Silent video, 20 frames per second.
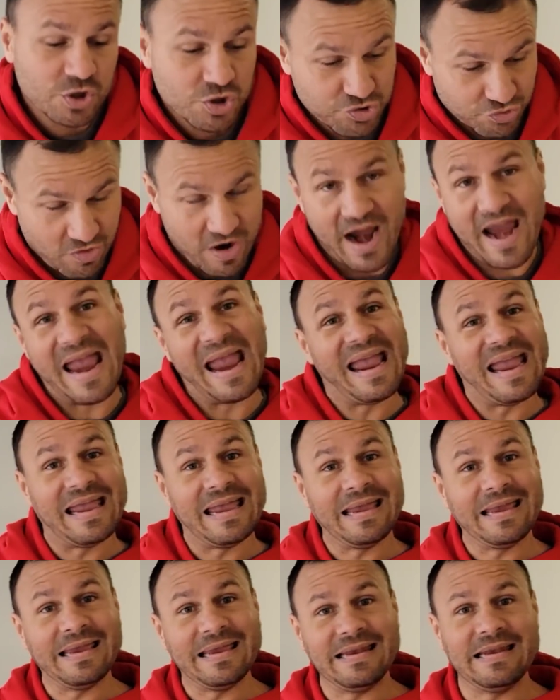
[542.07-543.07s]

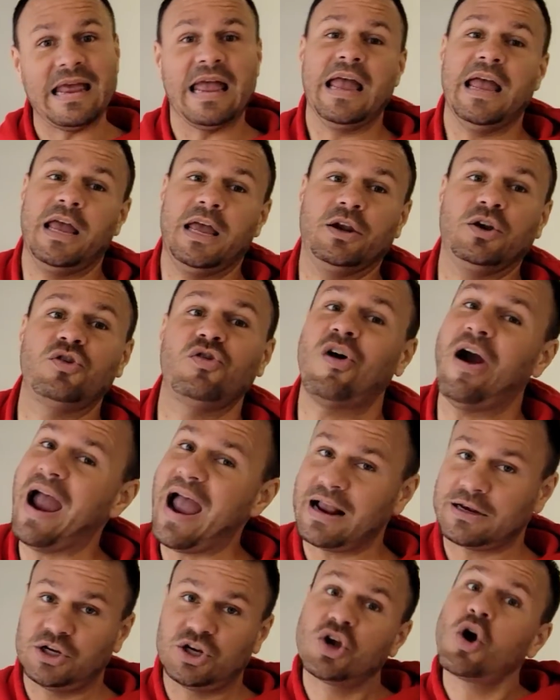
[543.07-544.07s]
grain and
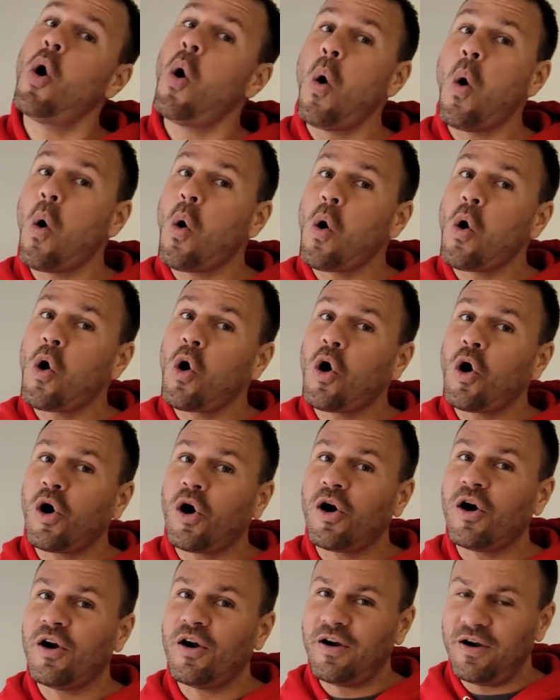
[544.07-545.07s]
cracked
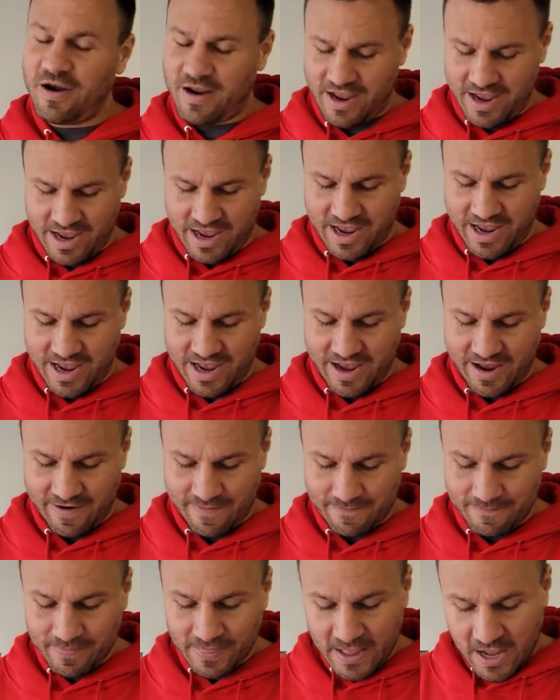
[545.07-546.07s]
corn
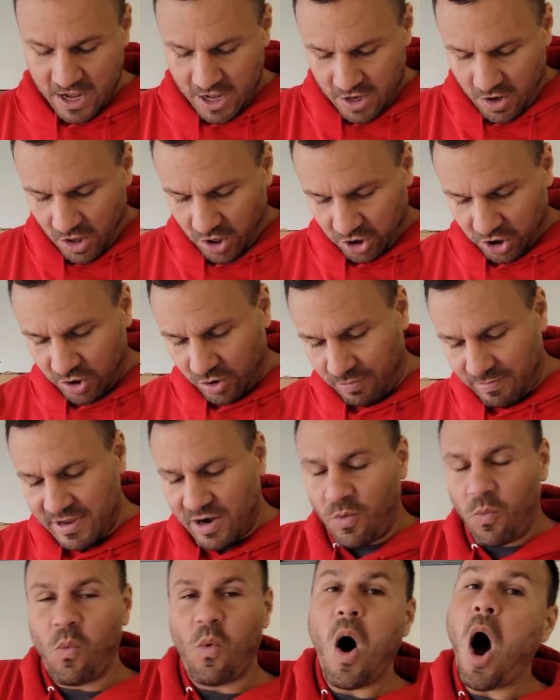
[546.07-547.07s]
and a little bit
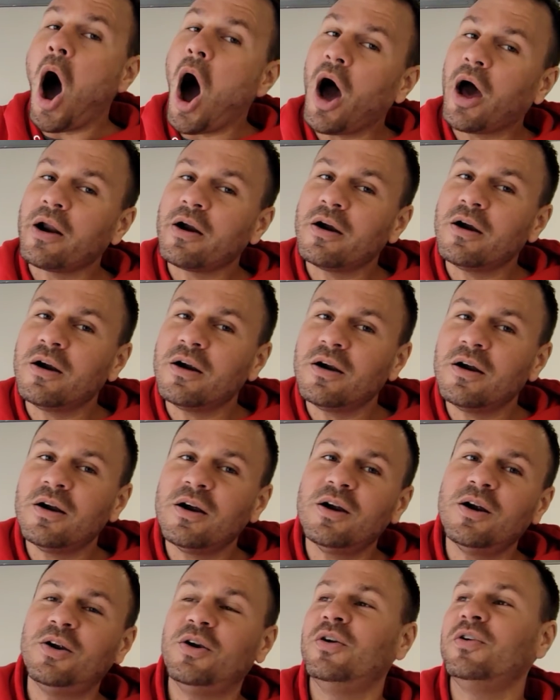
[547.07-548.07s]
of
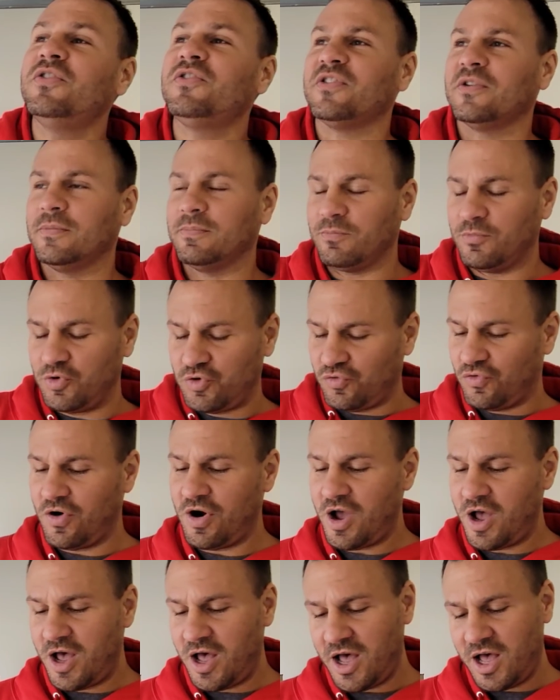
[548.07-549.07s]
water, some, some
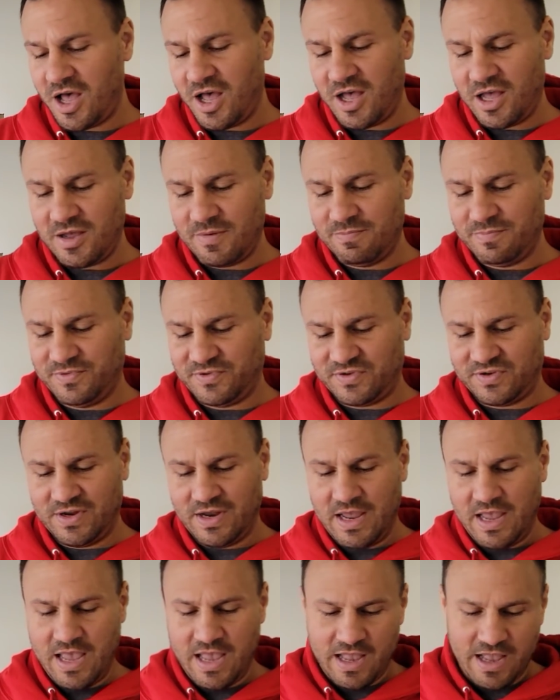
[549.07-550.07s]
grubs.
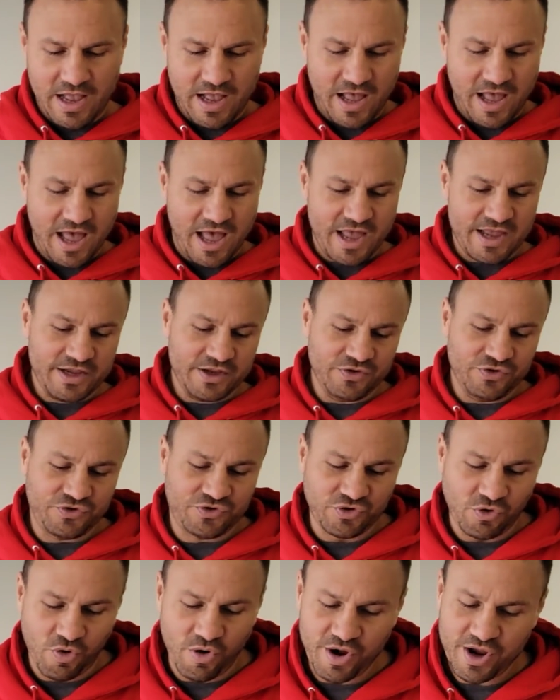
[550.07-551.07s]
uh,
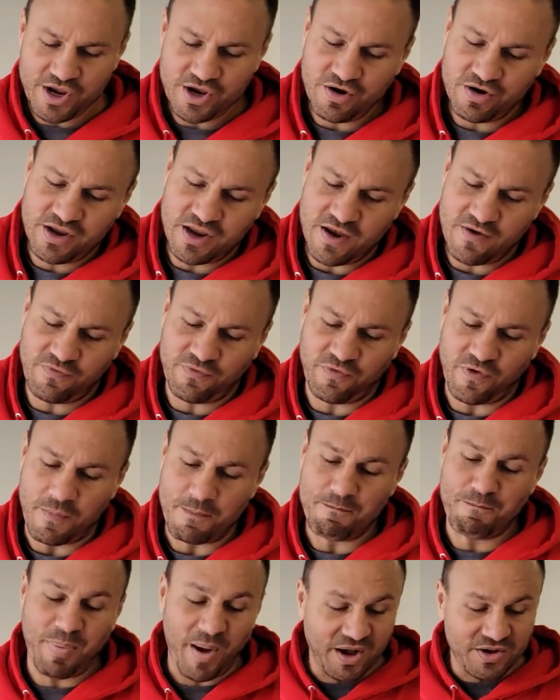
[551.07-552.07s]
enjoy your gift from
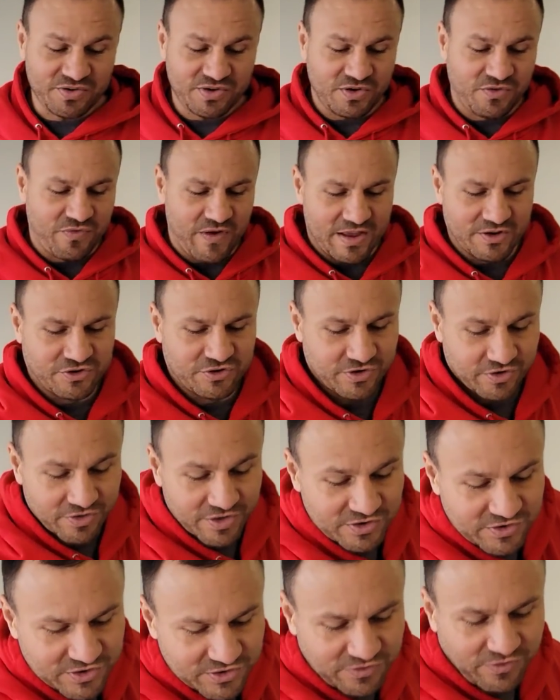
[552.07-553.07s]
Bugs Adventure.
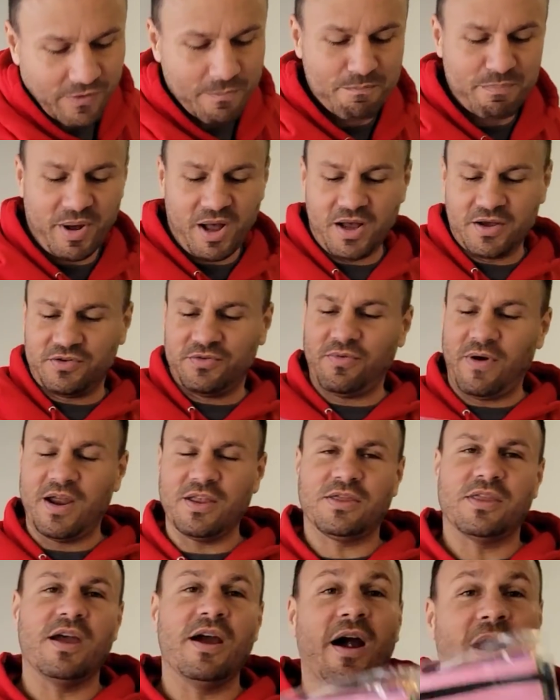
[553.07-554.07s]
This is from Bugs, Bugs
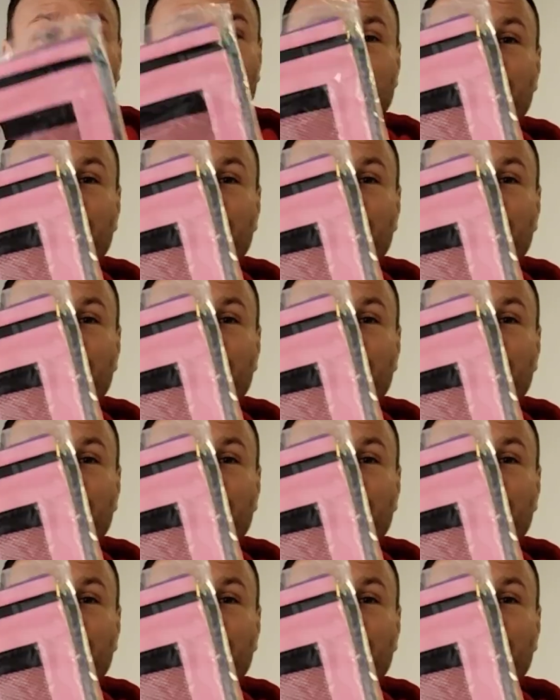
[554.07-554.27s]
right there.